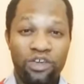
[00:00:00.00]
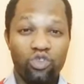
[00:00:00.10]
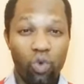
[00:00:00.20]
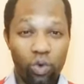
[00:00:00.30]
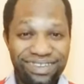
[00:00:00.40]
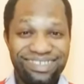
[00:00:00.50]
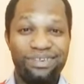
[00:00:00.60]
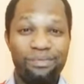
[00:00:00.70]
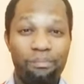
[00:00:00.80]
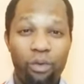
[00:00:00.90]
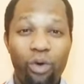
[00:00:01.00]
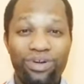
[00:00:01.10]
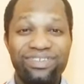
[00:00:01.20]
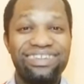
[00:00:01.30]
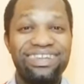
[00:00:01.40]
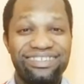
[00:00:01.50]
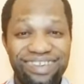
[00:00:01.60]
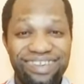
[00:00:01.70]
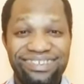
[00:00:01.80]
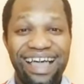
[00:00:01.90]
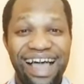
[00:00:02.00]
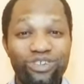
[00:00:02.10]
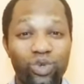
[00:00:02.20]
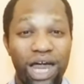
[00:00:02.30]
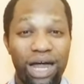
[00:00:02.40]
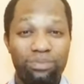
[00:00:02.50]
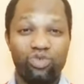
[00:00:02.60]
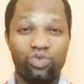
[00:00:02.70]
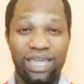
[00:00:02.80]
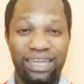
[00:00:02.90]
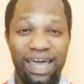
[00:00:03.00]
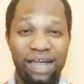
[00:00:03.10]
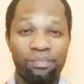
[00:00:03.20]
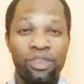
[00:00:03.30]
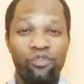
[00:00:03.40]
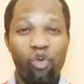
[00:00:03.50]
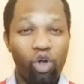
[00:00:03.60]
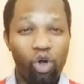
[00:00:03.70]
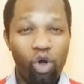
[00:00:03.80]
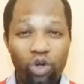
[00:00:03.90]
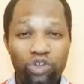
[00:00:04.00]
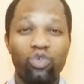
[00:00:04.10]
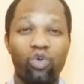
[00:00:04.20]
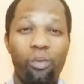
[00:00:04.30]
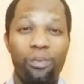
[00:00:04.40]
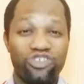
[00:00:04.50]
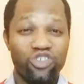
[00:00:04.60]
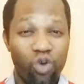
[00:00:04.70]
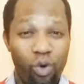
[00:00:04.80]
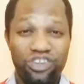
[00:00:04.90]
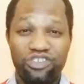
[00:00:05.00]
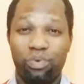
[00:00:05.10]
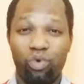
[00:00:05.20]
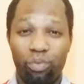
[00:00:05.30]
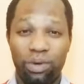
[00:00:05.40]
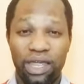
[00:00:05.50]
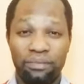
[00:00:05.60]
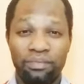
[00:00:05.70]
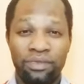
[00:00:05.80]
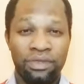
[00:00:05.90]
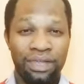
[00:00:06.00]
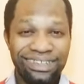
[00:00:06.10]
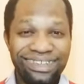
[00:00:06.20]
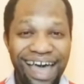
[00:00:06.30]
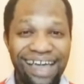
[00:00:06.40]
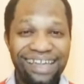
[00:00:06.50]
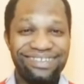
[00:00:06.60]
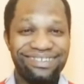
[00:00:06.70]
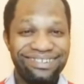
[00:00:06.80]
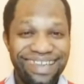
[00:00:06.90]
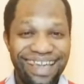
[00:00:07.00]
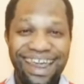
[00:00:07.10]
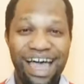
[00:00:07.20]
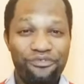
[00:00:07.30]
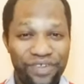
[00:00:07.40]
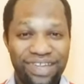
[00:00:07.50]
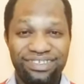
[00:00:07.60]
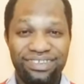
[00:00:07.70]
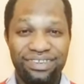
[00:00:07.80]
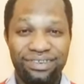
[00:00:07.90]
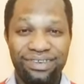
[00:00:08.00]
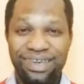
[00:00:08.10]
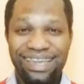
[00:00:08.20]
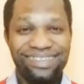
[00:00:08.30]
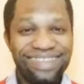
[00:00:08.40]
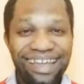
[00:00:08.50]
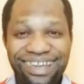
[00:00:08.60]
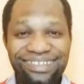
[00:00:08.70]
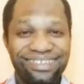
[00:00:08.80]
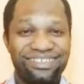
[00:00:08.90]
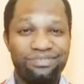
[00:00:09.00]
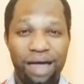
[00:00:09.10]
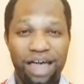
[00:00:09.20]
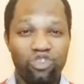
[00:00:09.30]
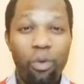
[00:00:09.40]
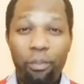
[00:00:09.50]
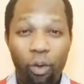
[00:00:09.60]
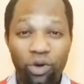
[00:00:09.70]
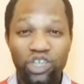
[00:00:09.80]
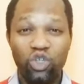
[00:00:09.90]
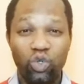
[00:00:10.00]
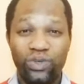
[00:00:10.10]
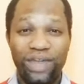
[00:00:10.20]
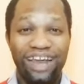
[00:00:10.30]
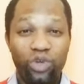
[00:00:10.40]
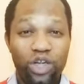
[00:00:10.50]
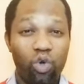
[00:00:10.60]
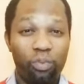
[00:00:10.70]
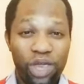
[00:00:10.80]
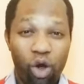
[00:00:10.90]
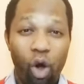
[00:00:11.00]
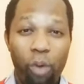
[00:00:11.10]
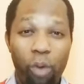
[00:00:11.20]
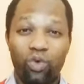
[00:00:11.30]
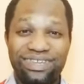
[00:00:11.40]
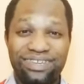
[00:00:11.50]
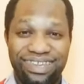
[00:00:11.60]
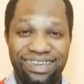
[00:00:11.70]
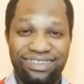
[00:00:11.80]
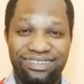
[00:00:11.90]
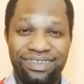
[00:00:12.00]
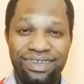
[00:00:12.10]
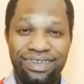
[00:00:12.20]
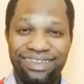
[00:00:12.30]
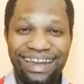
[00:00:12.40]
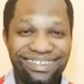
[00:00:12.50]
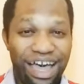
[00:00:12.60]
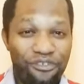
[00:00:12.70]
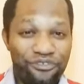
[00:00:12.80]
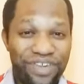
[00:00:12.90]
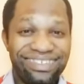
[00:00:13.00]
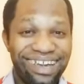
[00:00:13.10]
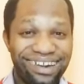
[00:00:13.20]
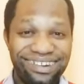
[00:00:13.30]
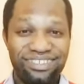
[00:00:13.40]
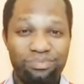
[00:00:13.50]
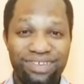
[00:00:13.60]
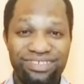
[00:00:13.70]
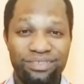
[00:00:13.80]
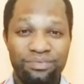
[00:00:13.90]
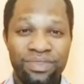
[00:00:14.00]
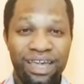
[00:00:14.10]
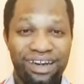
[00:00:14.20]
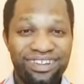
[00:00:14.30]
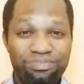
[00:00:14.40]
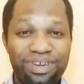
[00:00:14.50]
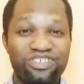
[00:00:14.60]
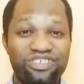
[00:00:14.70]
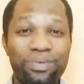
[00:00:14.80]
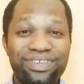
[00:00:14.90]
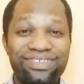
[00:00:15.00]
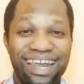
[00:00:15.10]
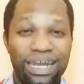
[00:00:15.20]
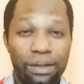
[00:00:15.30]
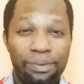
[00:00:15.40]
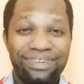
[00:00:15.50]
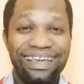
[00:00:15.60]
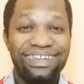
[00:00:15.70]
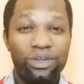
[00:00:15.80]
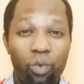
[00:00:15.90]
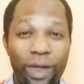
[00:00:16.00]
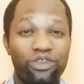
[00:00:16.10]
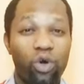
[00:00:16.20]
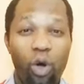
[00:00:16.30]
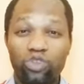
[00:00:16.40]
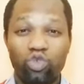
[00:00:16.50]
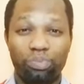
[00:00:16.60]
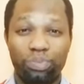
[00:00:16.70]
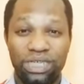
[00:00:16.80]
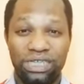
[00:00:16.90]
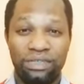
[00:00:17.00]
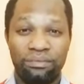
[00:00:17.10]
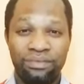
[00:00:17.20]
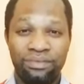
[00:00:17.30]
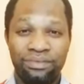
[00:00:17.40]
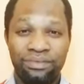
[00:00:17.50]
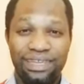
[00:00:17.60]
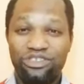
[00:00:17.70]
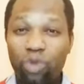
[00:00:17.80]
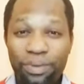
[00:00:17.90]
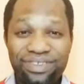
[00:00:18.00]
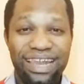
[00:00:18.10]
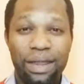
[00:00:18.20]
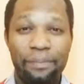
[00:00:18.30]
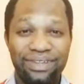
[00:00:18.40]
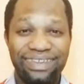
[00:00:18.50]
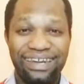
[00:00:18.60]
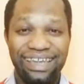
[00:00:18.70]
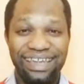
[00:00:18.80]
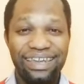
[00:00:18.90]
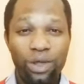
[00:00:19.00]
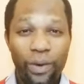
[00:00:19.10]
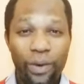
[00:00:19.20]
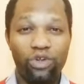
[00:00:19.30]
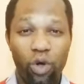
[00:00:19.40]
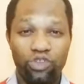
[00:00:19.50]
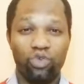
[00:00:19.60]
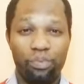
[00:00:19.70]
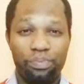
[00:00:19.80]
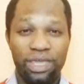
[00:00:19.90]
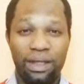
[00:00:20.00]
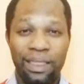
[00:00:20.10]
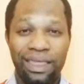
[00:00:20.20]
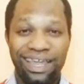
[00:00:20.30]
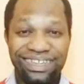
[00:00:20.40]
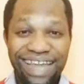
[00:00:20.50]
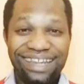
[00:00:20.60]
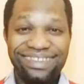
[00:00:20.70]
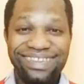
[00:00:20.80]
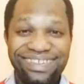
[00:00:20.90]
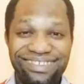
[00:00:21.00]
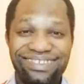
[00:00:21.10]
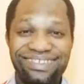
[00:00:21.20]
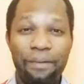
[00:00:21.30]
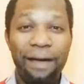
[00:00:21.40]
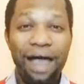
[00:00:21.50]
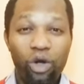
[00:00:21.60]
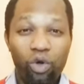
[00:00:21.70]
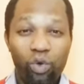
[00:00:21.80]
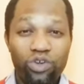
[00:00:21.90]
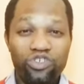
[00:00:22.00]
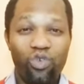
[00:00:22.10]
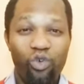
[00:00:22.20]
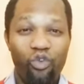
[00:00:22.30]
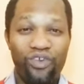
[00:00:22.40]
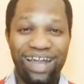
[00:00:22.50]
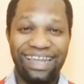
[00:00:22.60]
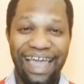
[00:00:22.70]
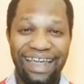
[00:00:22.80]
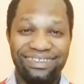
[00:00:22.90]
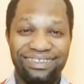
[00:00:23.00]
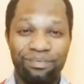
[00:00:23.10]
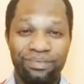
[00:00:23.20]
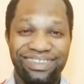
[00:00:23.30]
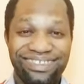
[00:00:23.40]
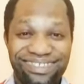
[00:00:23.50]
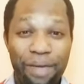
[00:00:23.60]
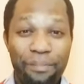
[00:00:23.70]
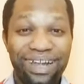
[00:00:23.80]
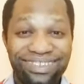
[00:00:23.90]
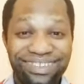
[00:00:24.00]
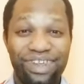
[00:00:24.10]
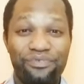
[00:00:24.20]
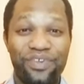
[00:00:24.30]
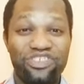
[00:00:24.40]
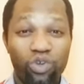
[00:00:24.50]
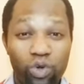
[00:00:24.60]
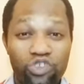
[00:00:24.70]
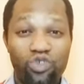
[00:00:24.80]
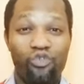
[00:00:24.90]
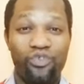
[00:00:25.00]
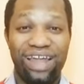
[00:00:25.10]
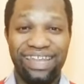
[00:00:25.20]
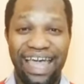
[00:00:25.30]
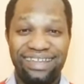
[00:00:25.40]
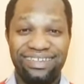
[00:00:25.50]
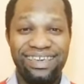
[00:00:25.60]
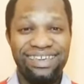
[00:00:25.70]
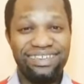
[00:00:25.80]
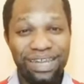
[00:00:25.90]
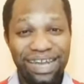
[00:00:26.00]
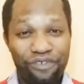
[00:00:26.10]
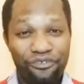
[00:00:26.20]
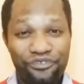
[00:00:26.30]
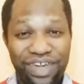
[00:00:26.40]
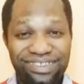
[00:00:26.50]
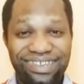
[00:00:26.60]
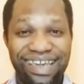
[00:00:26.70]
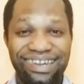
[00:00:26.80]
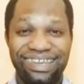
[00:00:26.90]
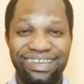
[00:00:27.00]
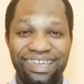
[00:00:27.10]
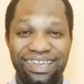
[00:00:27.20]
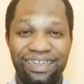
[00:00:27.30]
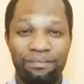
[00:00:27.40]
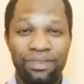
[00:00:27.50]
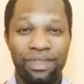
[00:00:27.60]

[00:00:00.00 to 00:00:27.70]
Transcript: So this is the more reason the church got to come together for God to come and solve this problem. Now it's really affecting. It started since March. Nobody knew that it's going to be up to this date. That is affecting Christmas. Christmas is not being celebrated the way it ought to be. It's not being celebrated again the way it ought to be. Now December crossover night, December 31st crossover night, is being affected again.